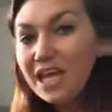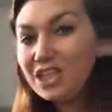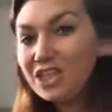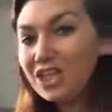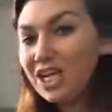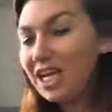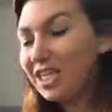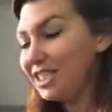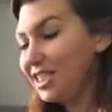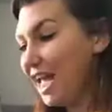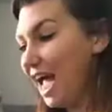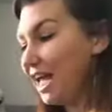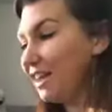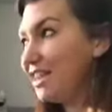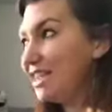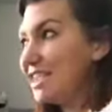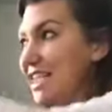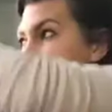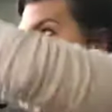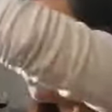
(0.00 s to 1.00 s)
She actually had
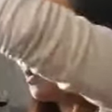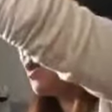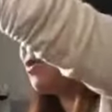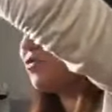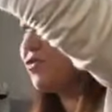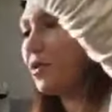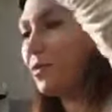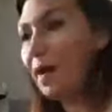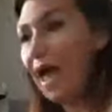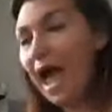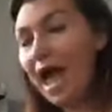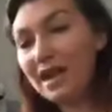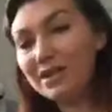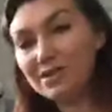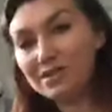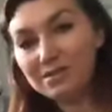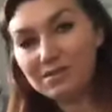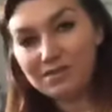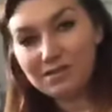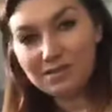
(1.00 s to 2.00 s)
the tape going from
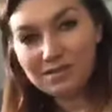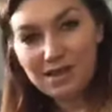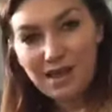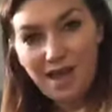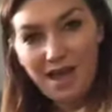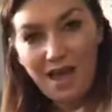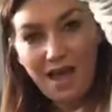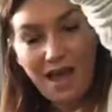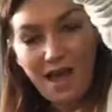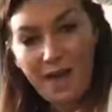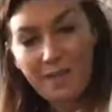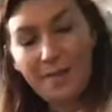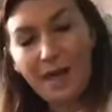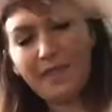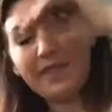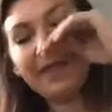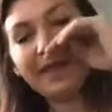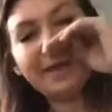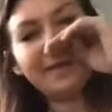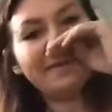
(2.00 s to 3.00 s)
handles, I
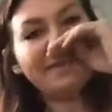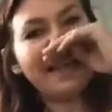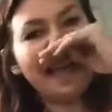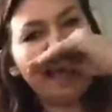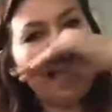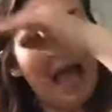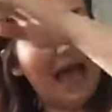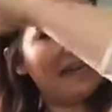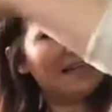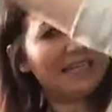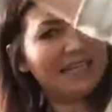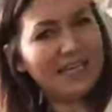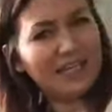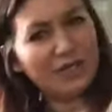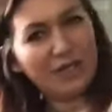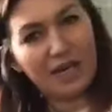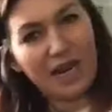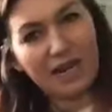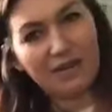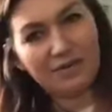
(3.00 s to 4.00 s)
think it was like
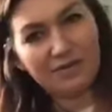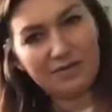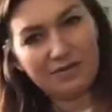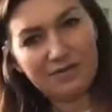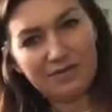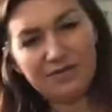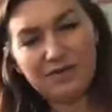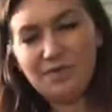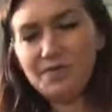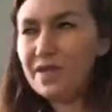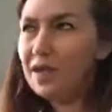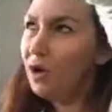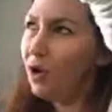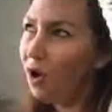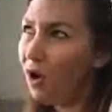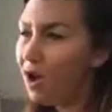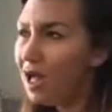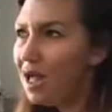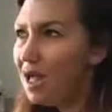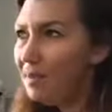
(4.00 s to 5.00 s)
kitchen handles or something,
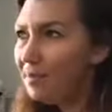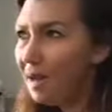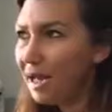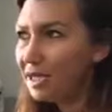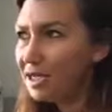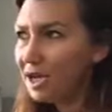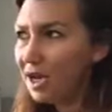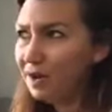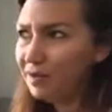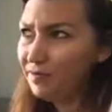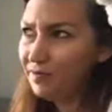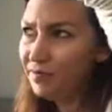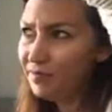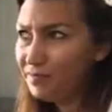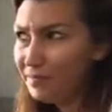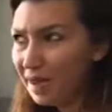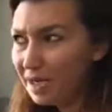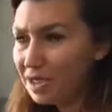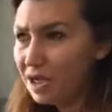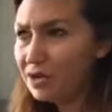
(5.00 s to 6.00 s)
or
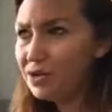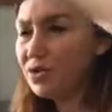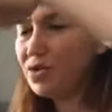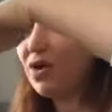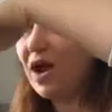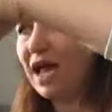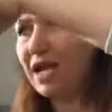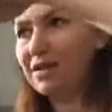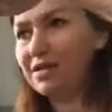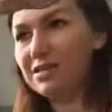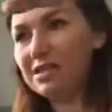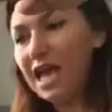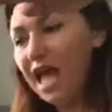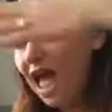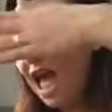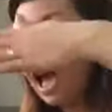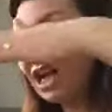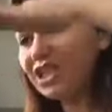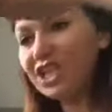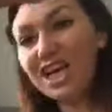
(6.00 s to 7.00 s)
patio door handles.
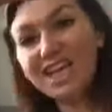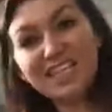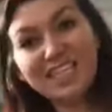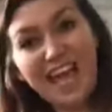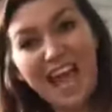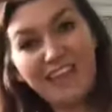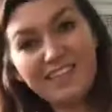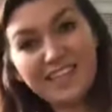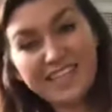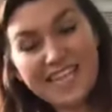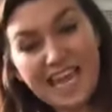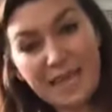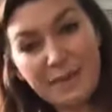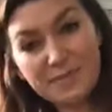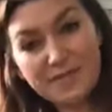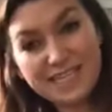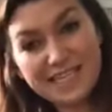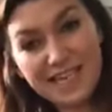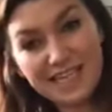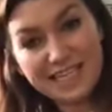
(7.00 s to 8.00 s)
And she actually had the
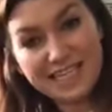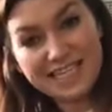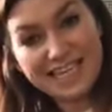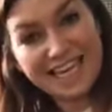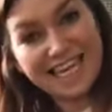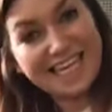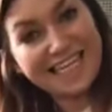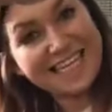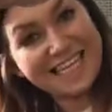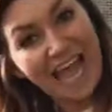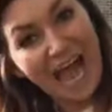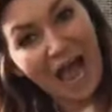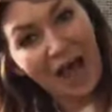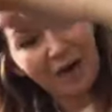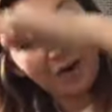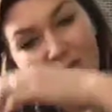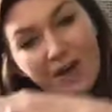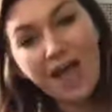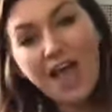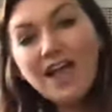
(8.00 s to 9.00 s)
tapes sticking
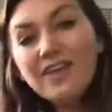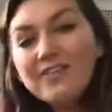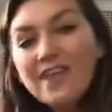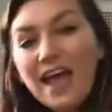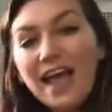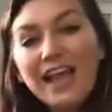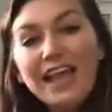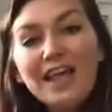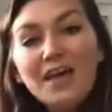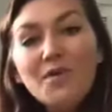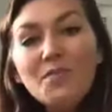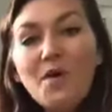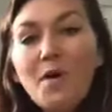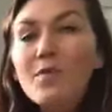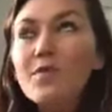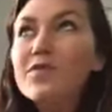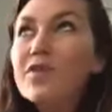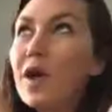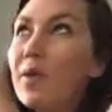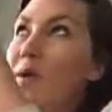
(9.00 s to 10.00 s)
down. So her little
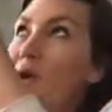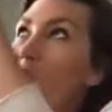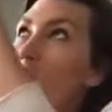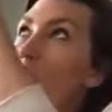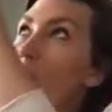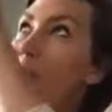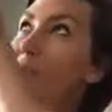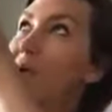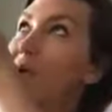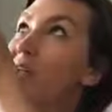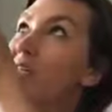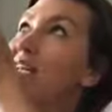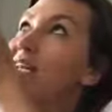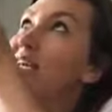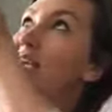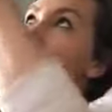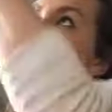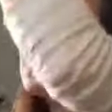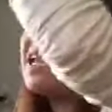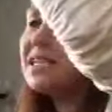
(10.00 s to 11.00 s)
one was going up
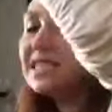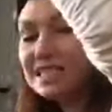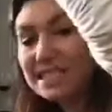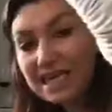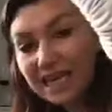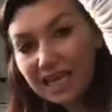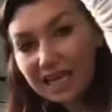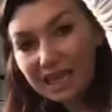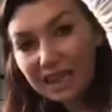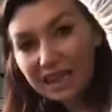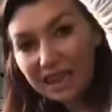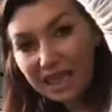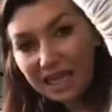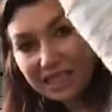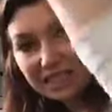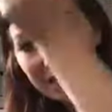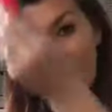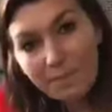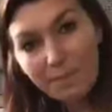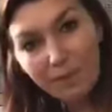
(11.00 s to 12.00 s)
underneath and sticking
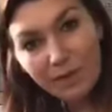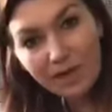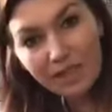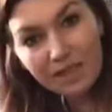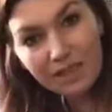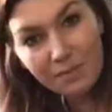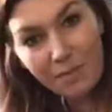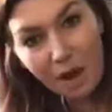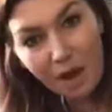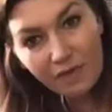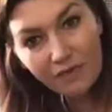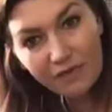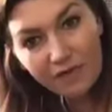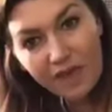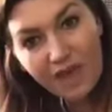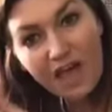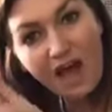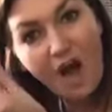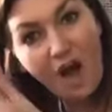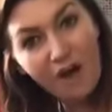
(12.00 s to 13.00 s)
things and pulling them off
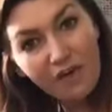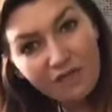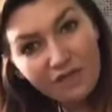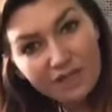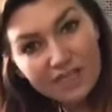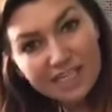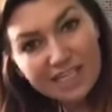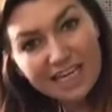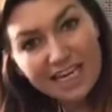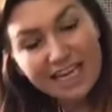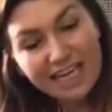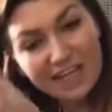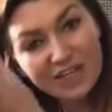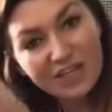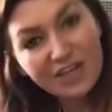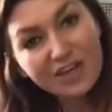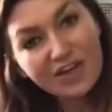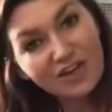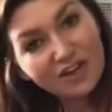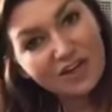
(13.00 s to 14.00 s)
the sticky.
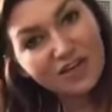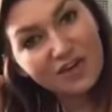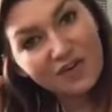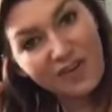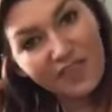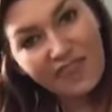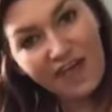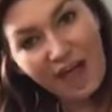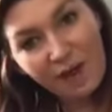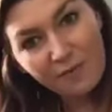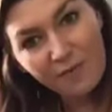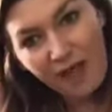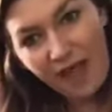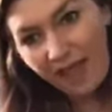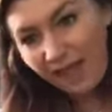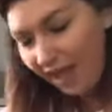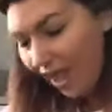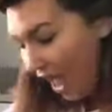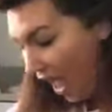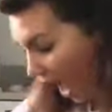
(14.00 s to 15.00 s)
So you could do it that
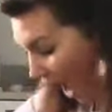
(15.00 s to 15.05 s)
way.